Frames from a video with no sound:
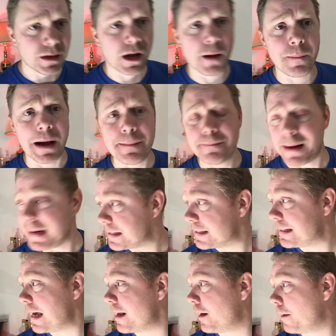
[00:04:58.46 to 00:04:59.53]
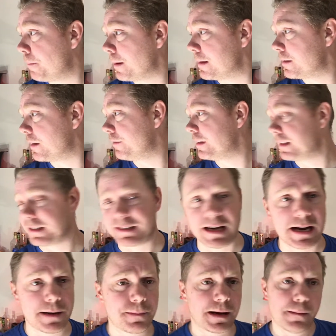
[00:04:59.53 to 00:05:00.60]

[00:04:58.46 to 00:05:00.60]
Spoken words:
I might set up, I still haven't decided,